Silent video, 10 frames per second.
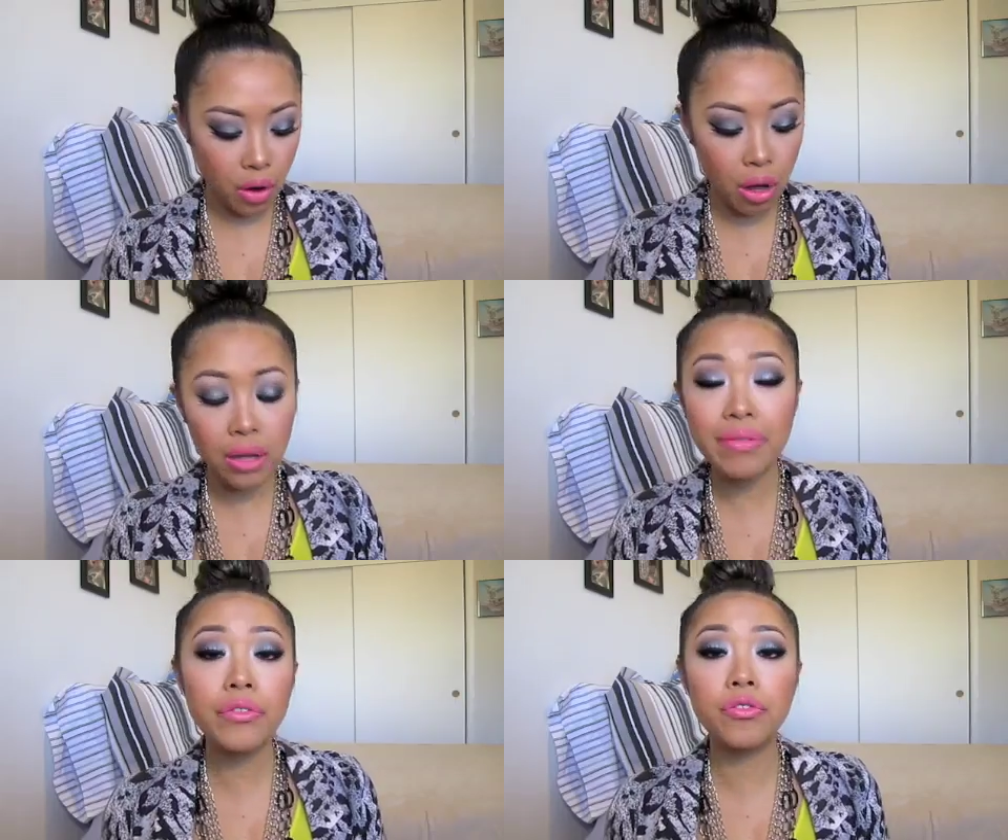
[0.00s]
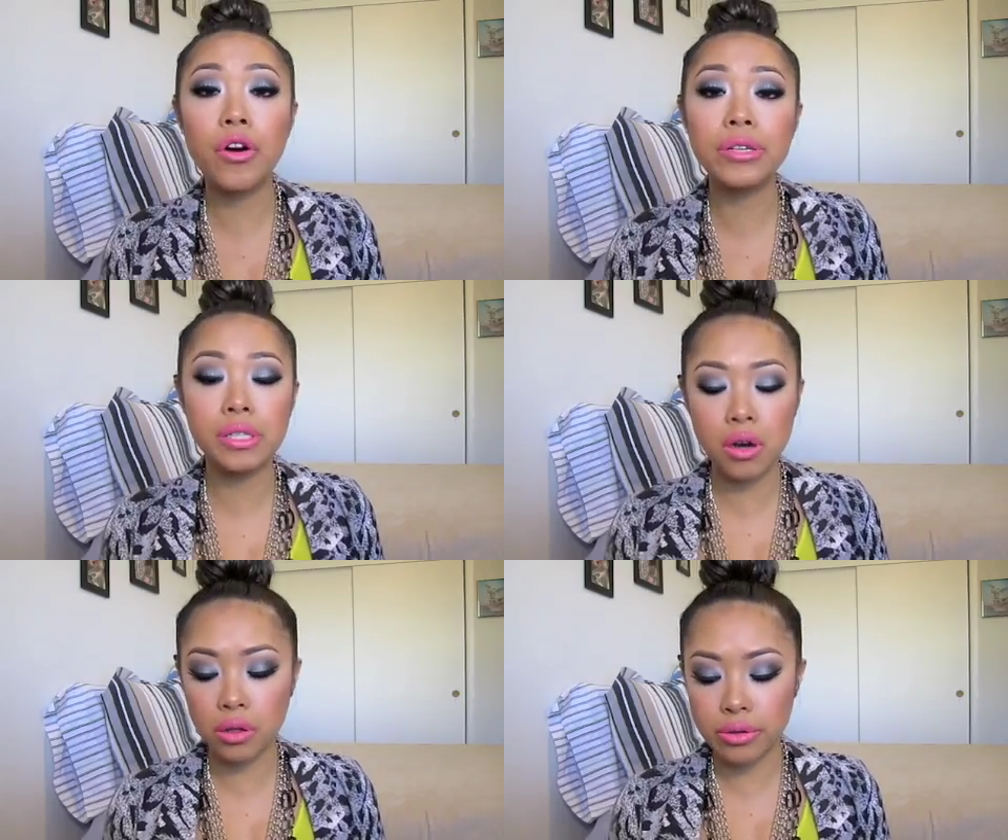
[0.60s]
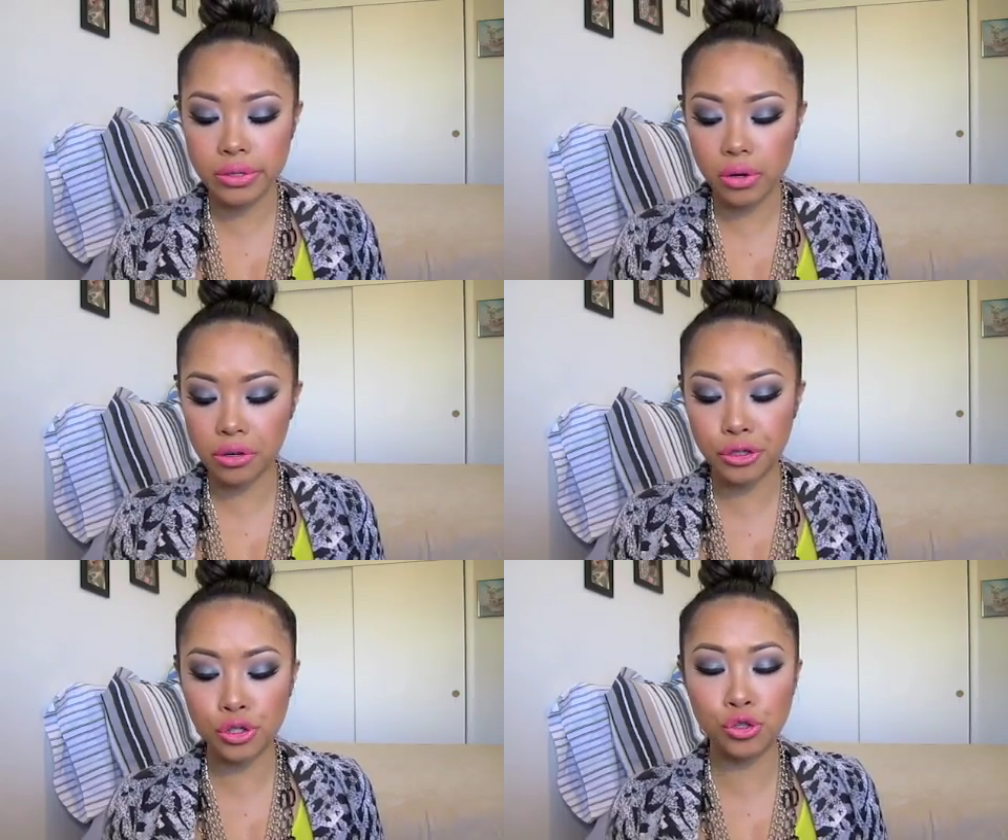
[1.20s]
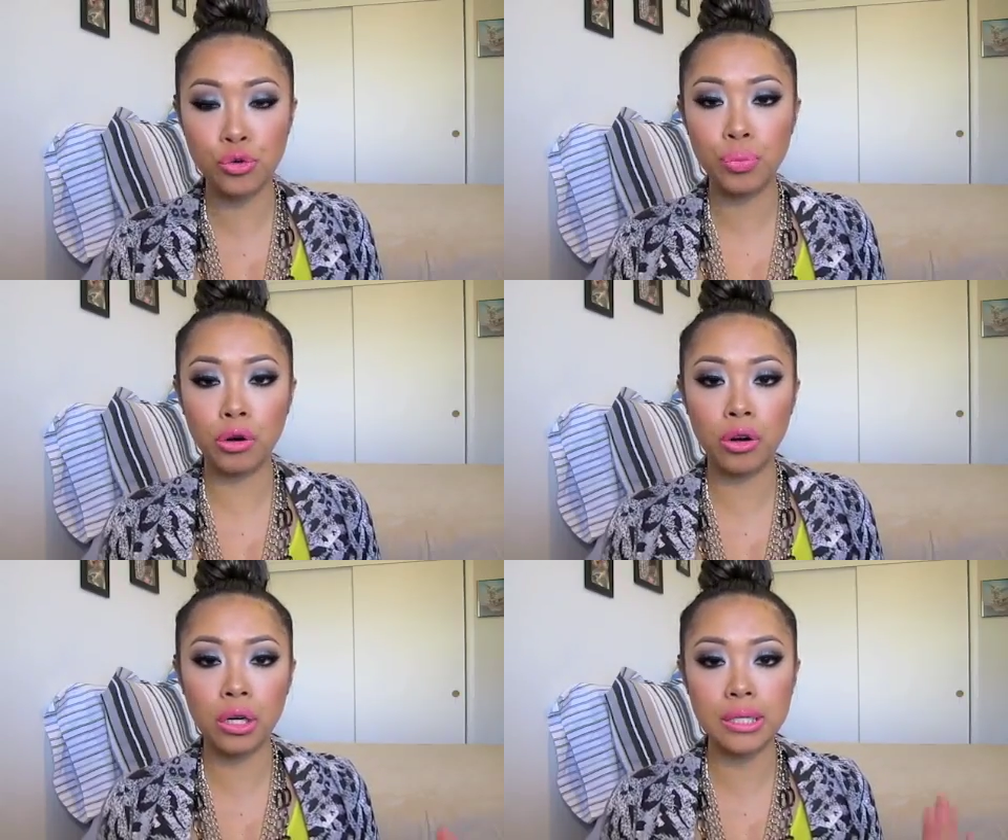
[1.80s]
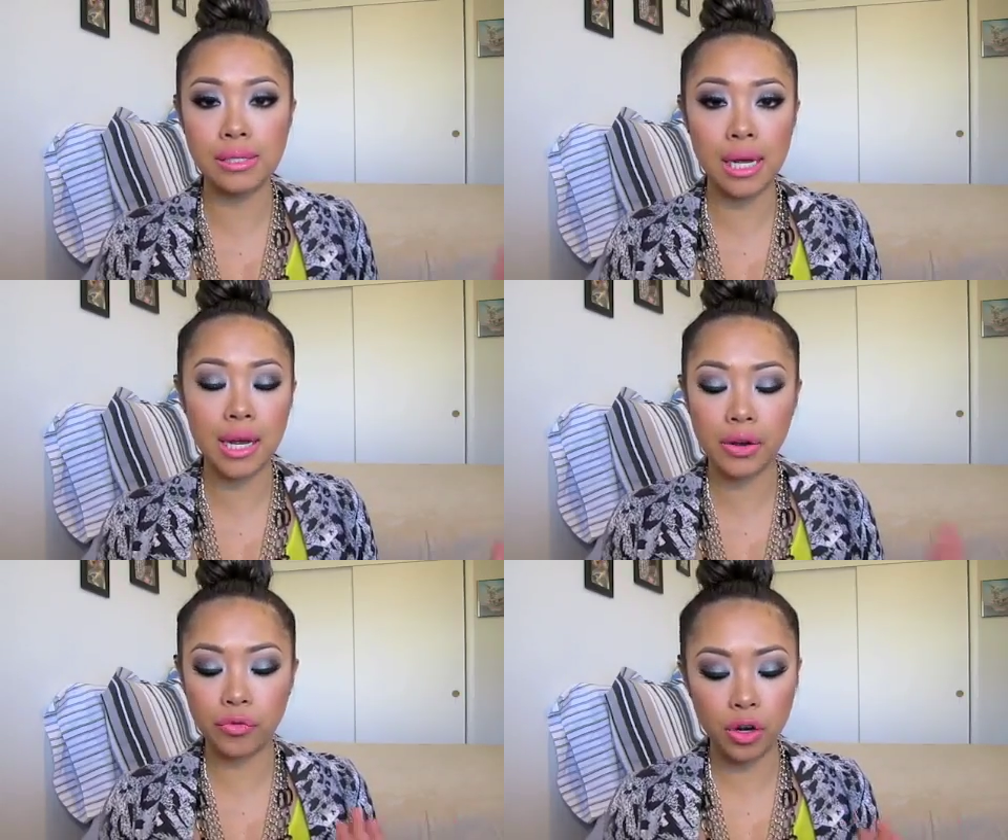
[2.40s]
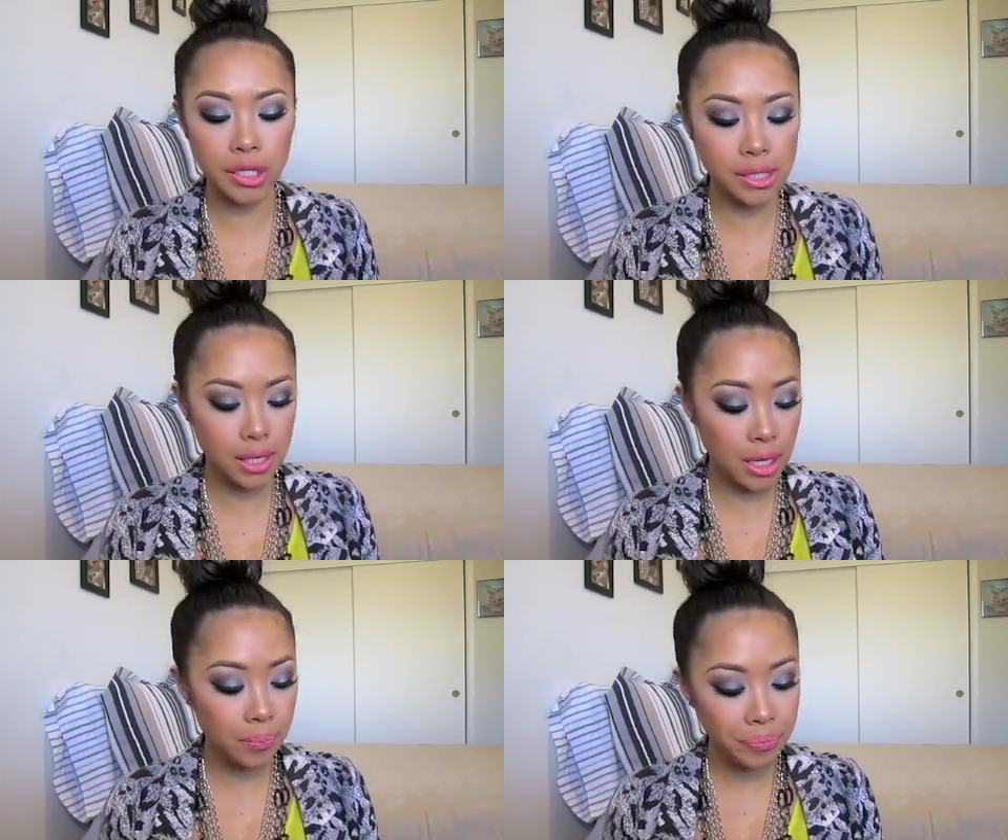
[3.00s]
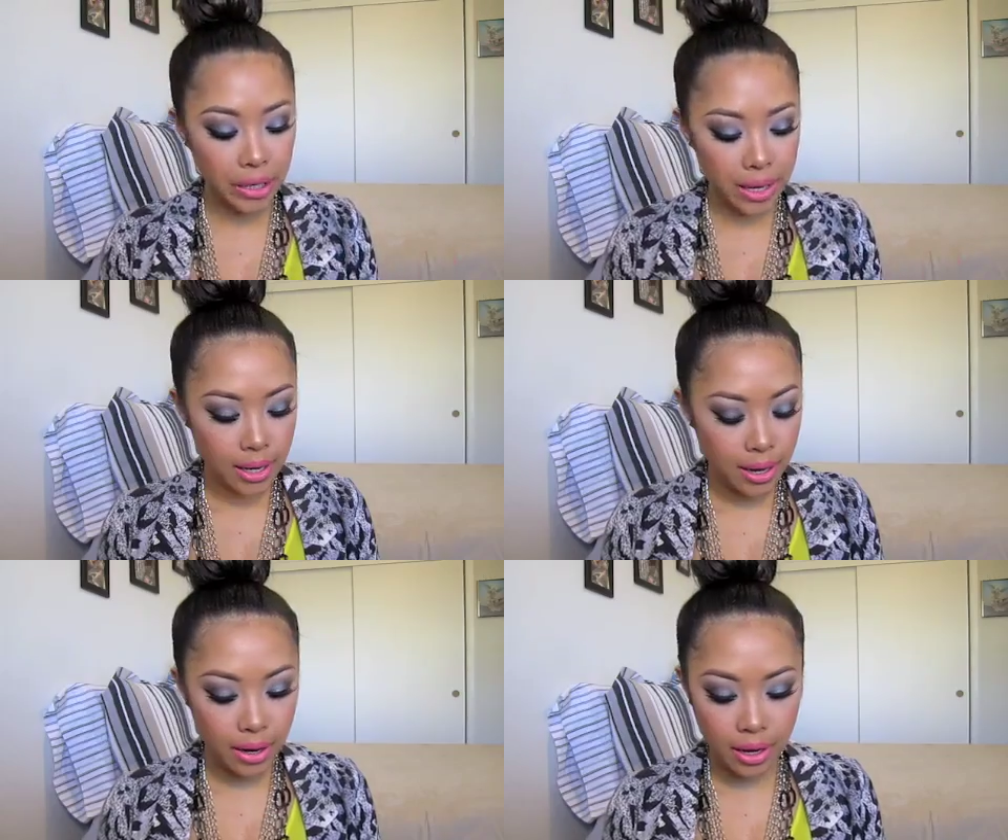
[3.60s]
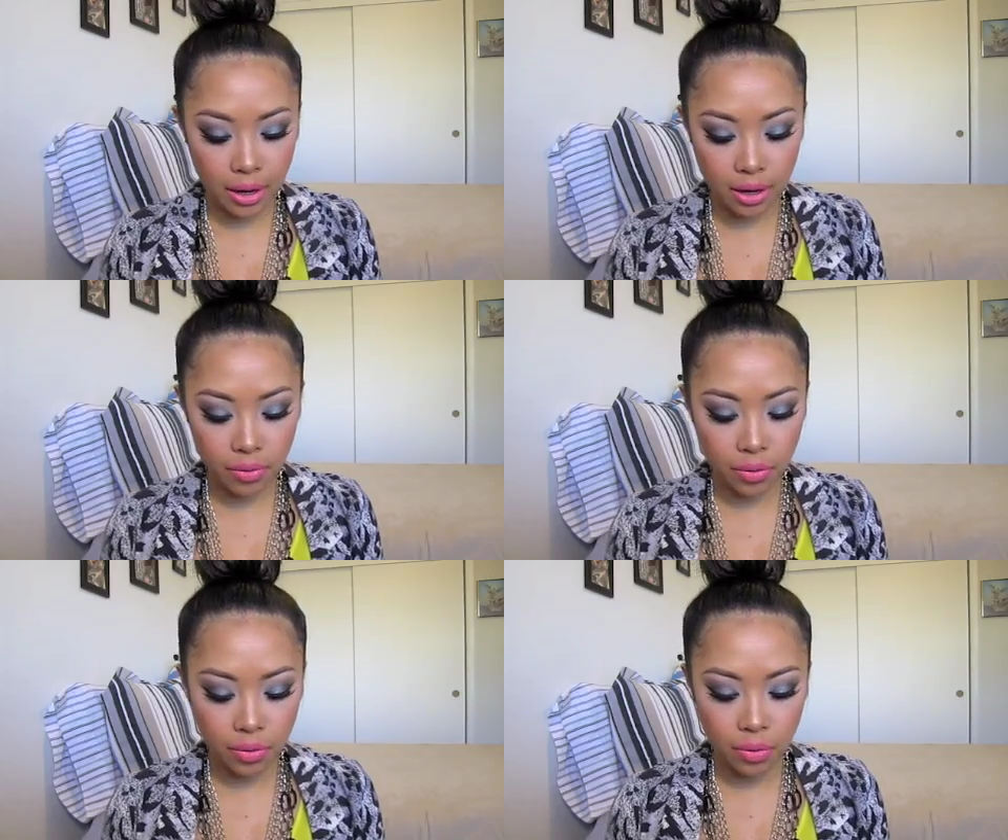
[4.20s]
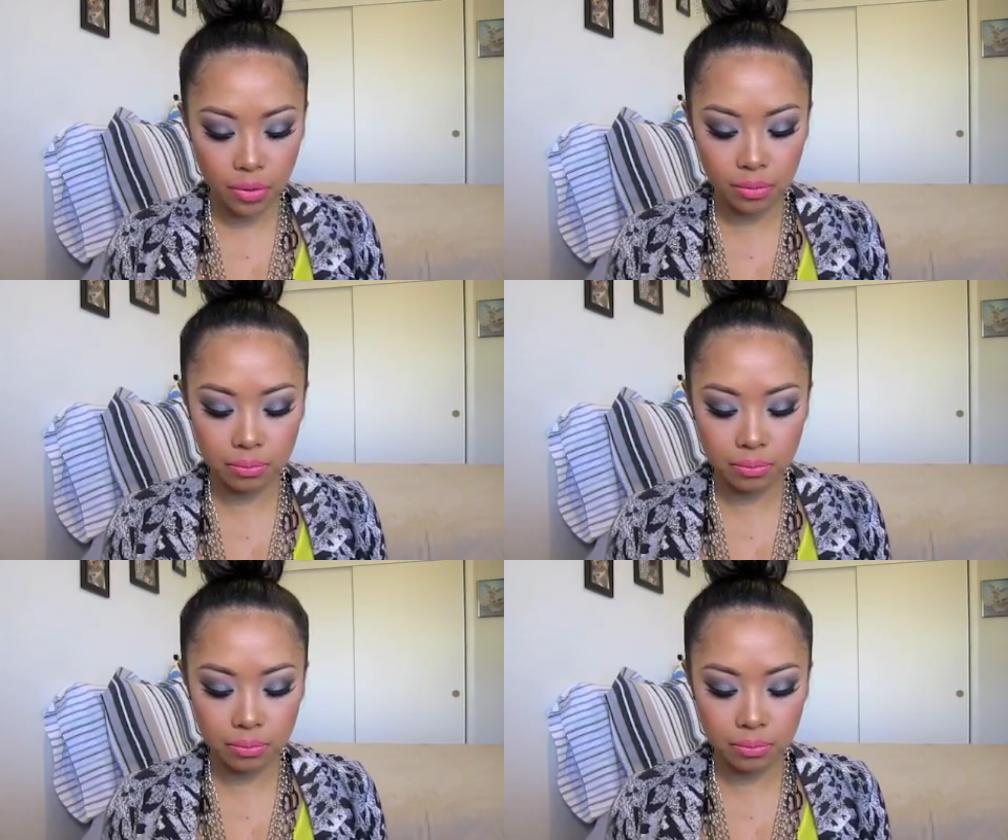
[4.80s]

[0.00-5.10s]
All of the frost colors are super dang frosty, and